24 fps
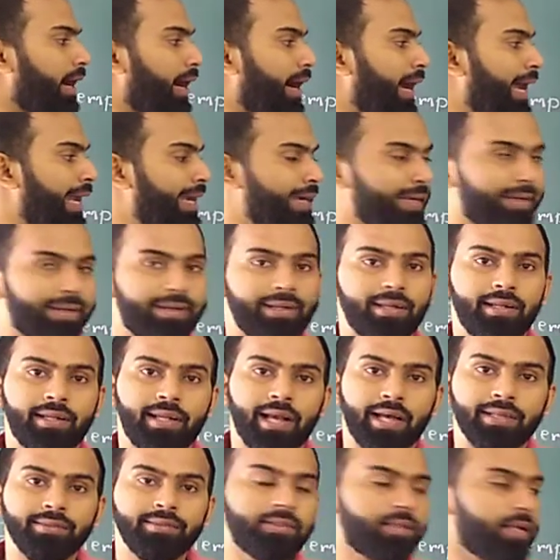I
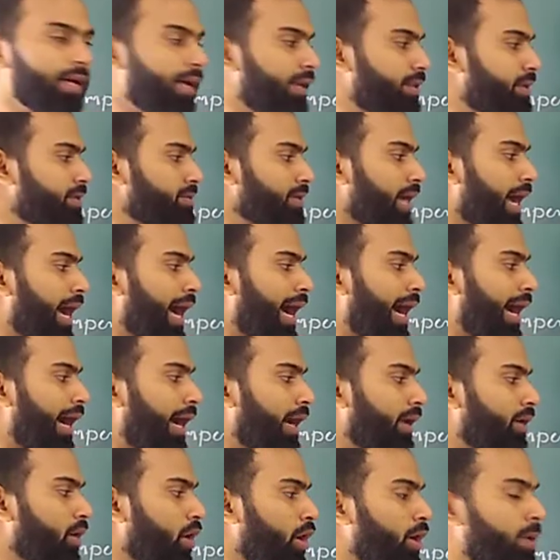consider this
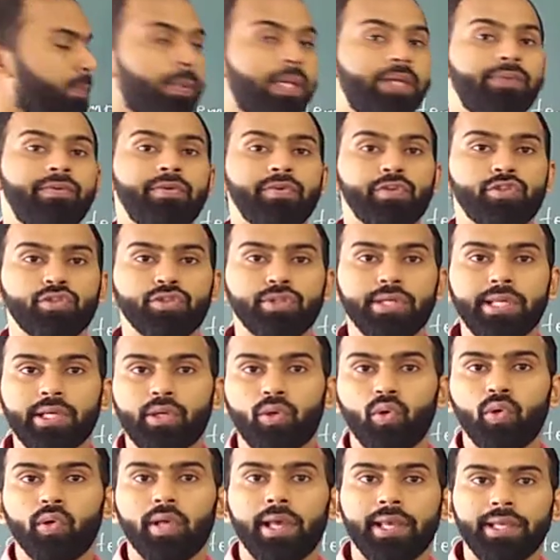R or PV which is
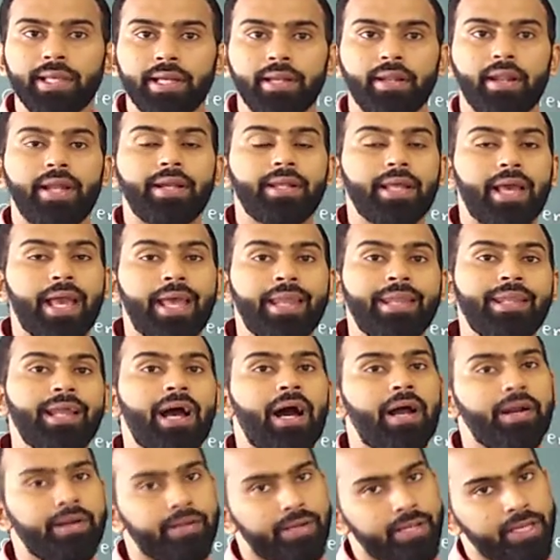equal to, I can write
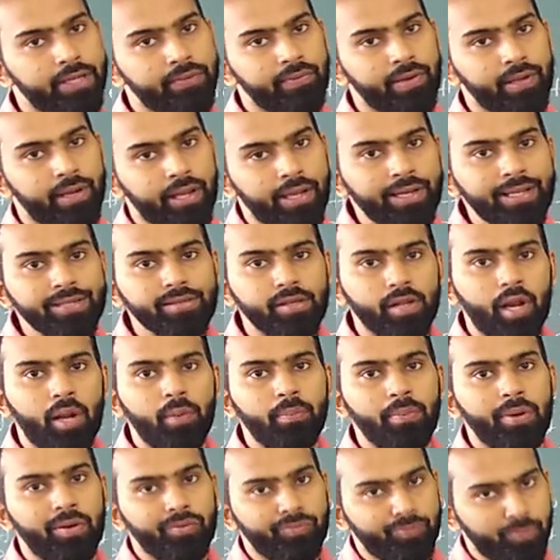nRT, where n is the
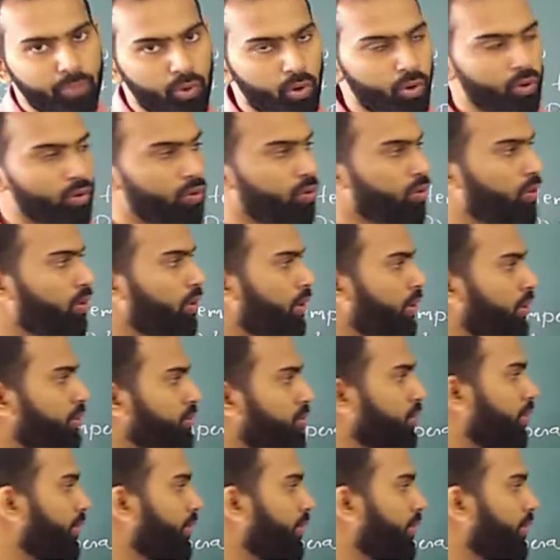number of mole.